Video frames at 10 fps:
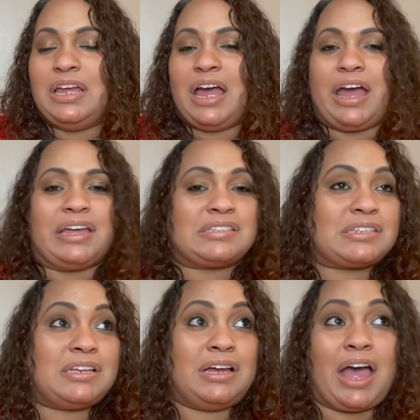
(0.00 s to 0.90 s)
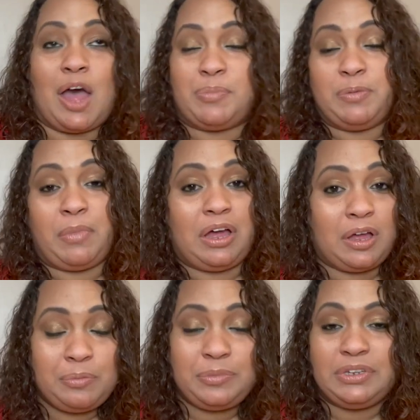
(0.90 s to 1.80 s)
as a happy
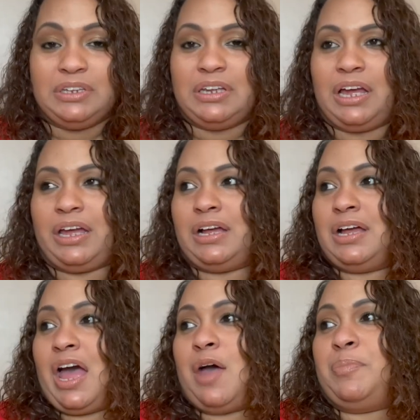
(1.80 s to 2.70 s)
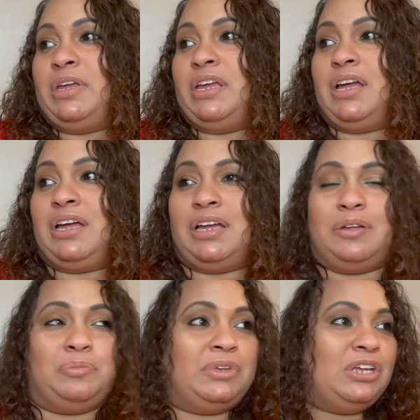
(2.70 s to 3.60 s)
mom a happy
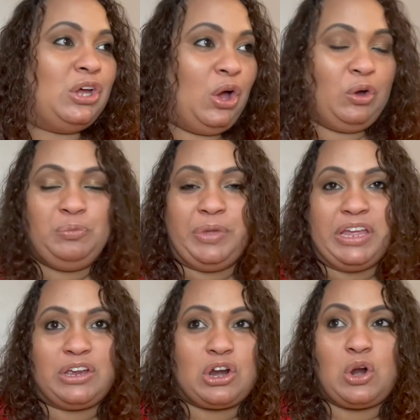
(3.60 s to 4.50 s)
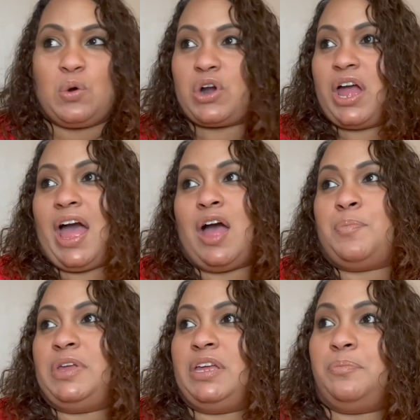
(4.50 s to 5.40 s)
um, homemaker or a
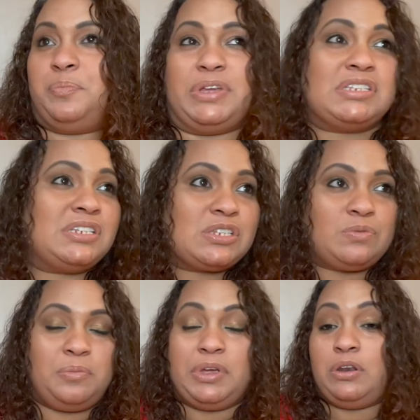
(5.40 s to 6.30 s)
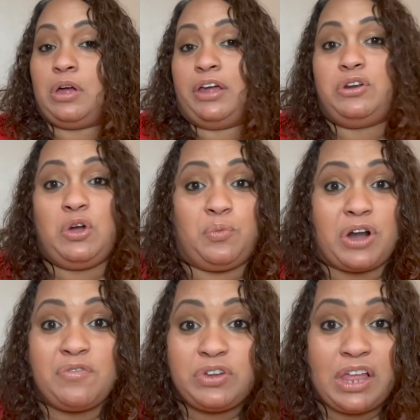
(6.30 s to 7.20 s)
happy businesswoman. I don't know,
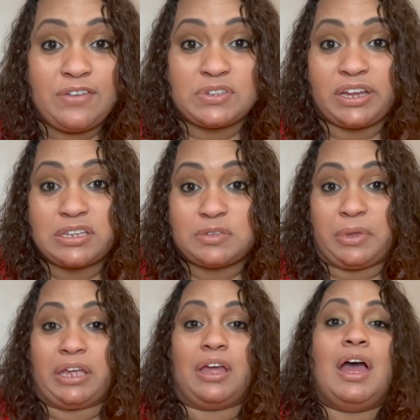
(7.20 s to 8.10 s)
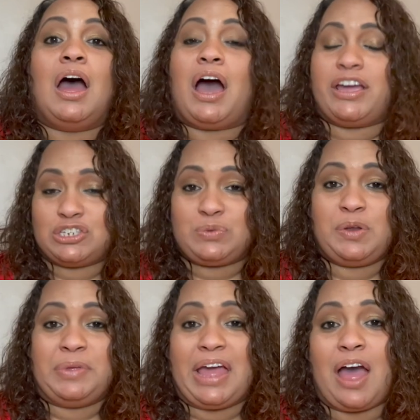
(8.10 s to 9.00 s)
wherever life takes me. I just want
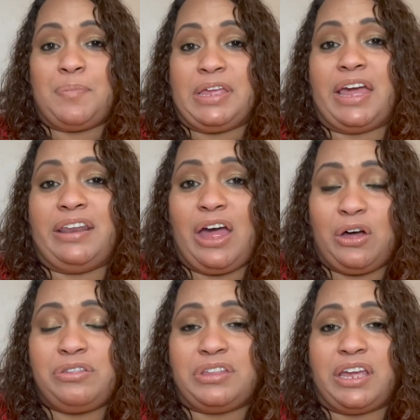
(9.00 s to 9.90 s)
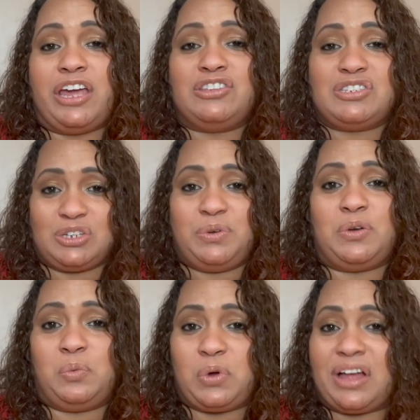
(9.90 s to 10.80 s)
to be happy and healthy and do
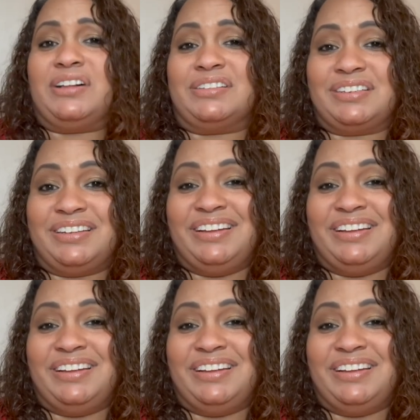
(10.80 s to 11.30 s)
it well,